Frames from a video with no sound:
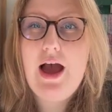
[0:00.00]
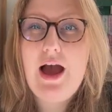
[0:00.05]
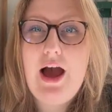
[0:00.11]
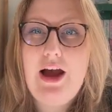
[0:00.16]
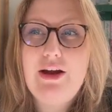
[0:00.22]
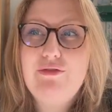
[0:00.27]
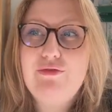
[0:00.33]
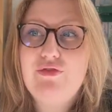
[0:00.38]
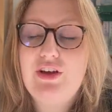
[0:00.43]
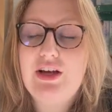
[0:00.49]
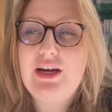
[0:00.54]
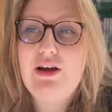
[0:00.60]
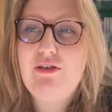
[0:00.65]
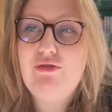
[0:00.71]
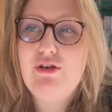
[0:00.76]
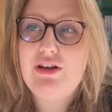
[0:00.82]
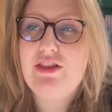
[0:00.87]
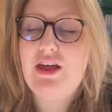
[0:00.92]
I think
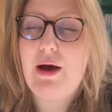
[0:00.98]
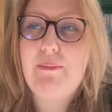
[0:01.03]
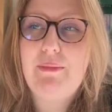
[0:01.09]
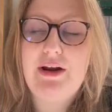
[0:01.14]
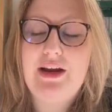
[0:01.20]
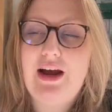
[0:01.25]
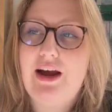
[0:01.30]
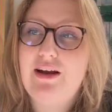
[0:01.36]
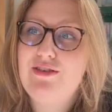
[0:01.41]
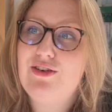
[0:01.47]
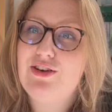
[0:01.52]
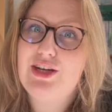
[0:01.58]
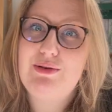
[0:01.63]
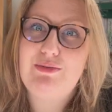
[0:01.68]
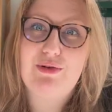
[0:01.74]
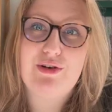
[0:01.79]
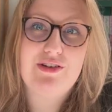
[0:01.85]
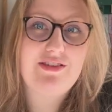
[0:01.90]
I've read that many ice
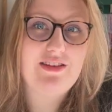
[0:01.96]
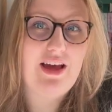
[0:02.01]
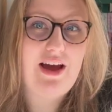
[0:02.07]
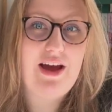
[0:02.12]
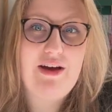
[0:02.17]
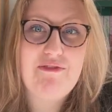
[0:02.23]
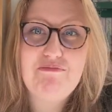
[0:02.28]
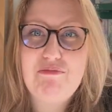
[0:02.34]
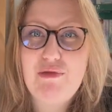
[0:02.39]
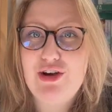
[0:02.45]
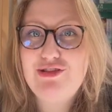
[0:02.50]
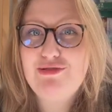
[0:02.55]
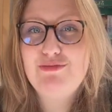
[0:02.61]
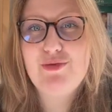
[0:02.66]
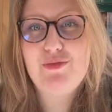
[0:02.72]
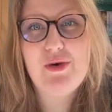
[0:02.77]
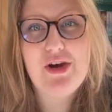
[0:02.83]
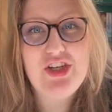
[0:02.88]
hockey books that most of
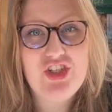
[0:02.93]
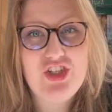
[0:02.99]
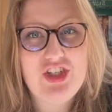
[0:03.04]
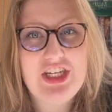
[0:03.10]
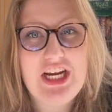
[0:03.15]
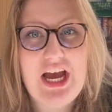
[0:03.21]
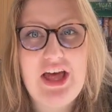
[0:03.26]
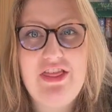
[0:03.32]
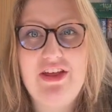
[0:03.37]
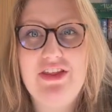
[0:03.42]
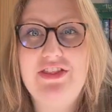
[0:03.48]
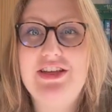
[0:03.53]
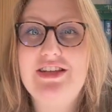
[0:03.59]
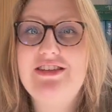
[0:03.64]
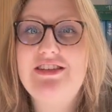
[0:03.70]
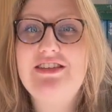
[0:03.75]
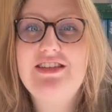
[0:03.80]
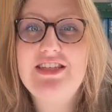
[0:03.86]
them are merging together.
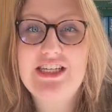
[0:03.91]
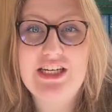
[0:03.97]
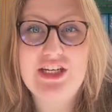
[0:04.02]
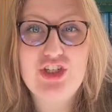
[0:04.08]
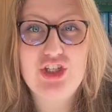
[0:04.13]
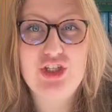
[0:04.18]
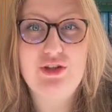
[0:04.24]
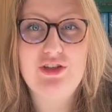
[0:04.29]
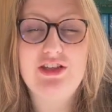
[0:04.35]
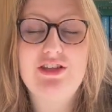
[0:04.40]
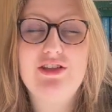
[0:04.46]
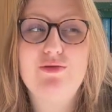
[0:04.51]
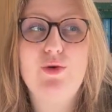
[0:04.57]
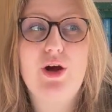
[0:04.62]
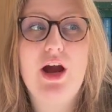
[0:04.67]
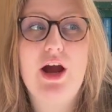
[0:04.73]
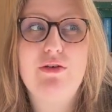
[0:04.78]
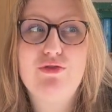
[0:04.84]
This is the issue. This is
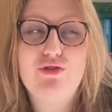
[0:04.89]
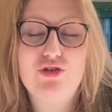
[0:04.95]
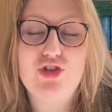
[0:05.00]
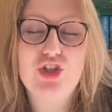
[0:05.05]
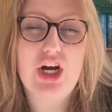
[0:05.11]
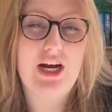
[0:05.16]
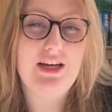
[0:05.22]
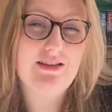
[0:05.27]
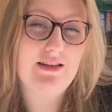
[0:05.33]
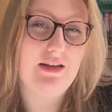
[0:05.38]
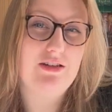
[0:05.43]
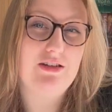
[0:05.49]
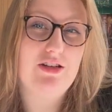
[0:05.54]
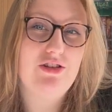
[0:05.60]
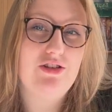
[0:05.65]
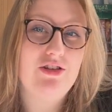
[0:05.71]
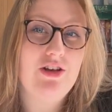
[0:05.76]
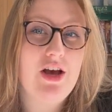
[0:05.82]
why I have such high
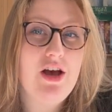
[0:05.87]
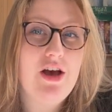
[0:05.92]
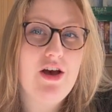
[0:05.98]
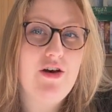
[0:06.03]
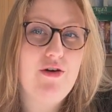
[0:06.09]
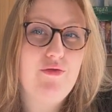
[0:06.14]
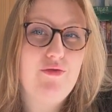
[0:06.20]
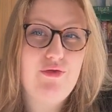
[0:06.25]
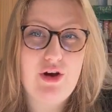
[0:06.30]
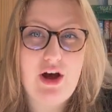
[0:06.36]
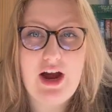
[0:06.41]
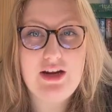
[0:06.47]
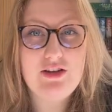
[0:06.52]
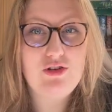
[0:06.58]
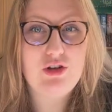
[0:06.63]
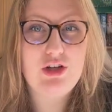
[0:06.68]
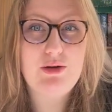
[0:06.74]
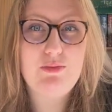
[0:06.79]
standards for
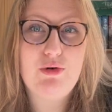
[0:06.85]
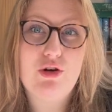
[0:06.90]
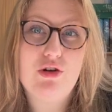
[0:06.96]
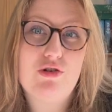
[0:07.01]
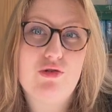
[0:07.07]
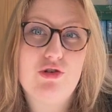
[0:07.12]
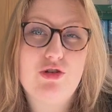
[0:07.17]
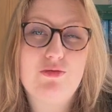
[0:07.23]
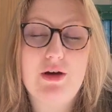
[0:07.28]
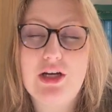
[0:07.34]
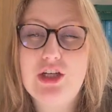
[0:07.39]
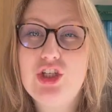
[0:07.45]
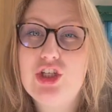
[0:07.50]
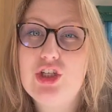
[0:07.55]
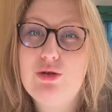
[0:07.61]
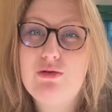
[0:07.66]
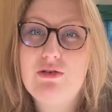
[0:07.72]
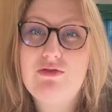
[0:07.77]
ice hockey books,
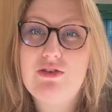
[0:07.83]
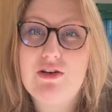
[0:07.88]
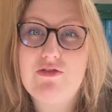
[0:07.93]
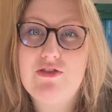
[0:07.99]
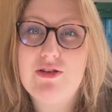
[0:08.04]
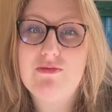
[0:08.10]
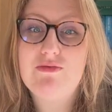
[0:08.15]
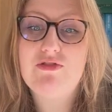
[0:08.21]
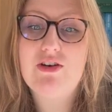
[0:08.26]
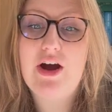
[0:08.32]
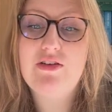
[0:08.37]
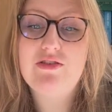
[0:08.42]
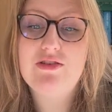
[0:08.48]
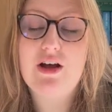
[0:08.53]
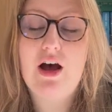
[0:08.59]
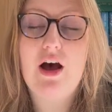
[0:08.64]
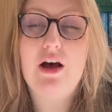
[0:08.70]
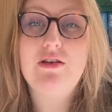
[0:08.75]
especially with giving them
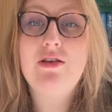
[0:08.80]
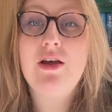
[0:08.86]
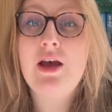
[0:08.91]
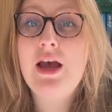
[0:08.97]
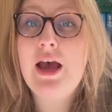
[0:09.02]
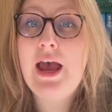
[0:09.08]
5-stars.